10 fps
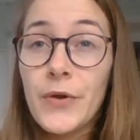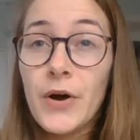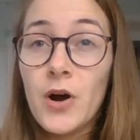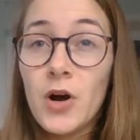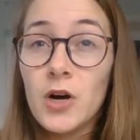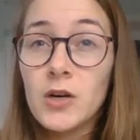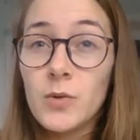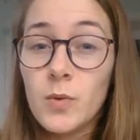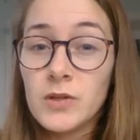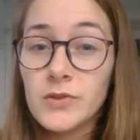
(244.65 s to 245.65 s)
are the
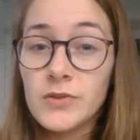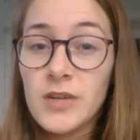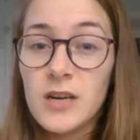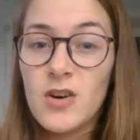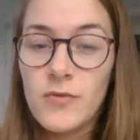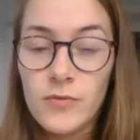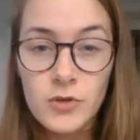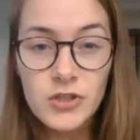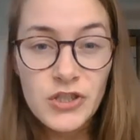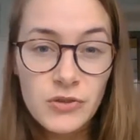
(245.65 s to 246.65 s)
ones that are
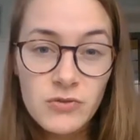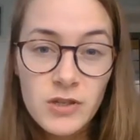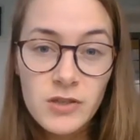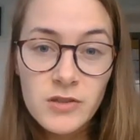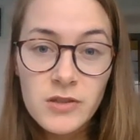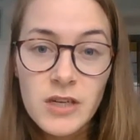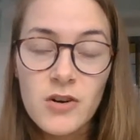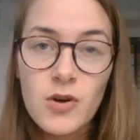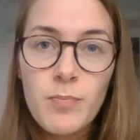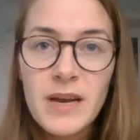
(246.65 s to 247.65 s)
for children, that
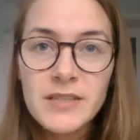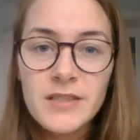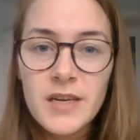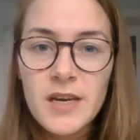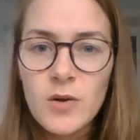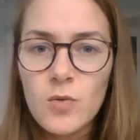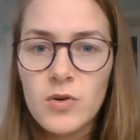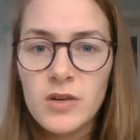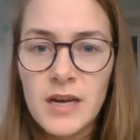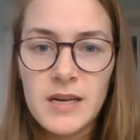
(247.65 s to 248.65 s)
are plastic,
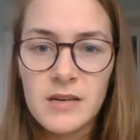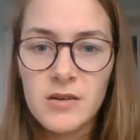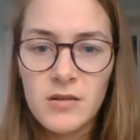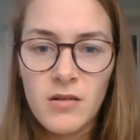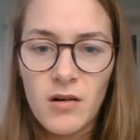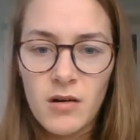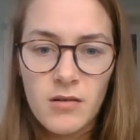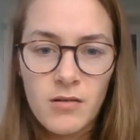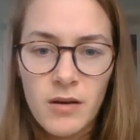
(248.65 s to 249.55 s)
or that are